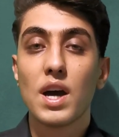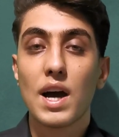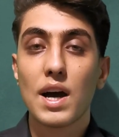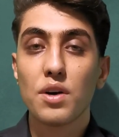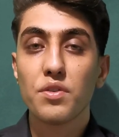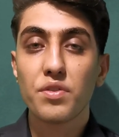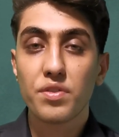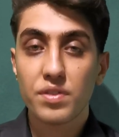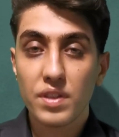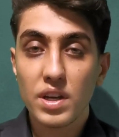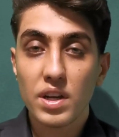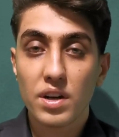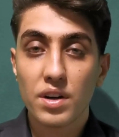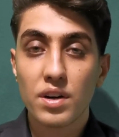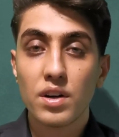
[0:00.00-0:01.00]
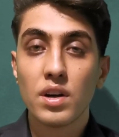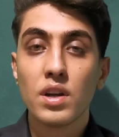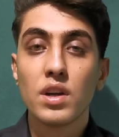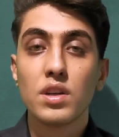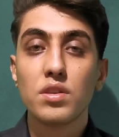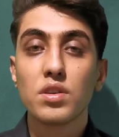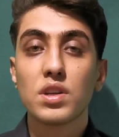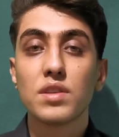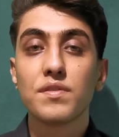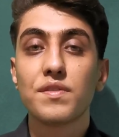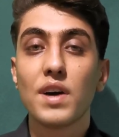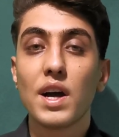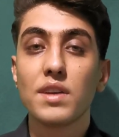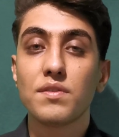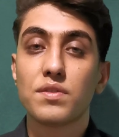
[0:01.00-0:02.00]
out there you can
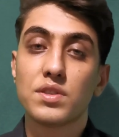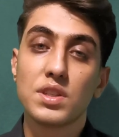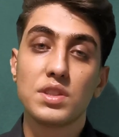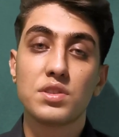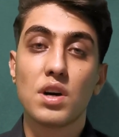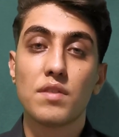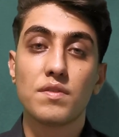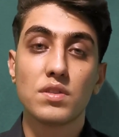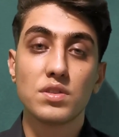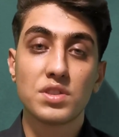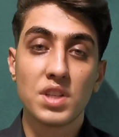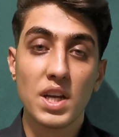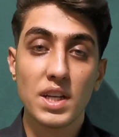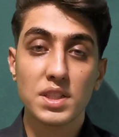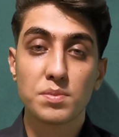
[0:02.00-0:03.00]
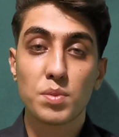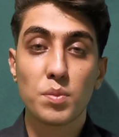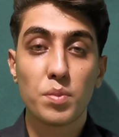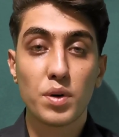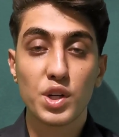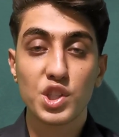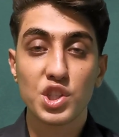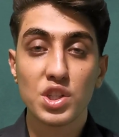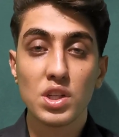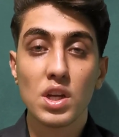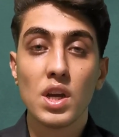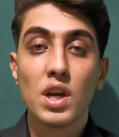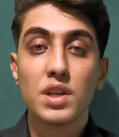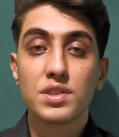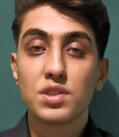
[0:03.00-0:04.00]
find for the TOEFL test
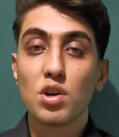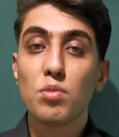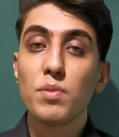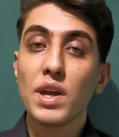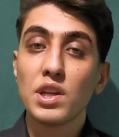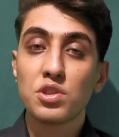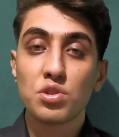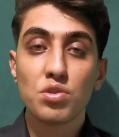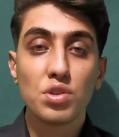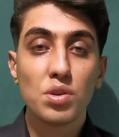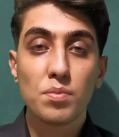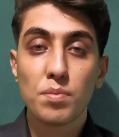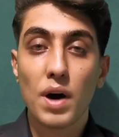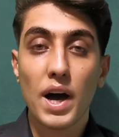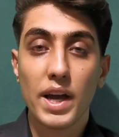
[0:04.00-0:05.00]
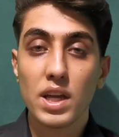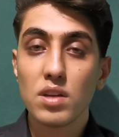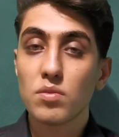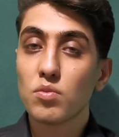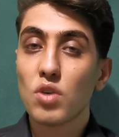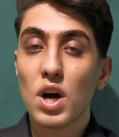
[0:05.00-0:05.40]
preparation, so make sure you buy it.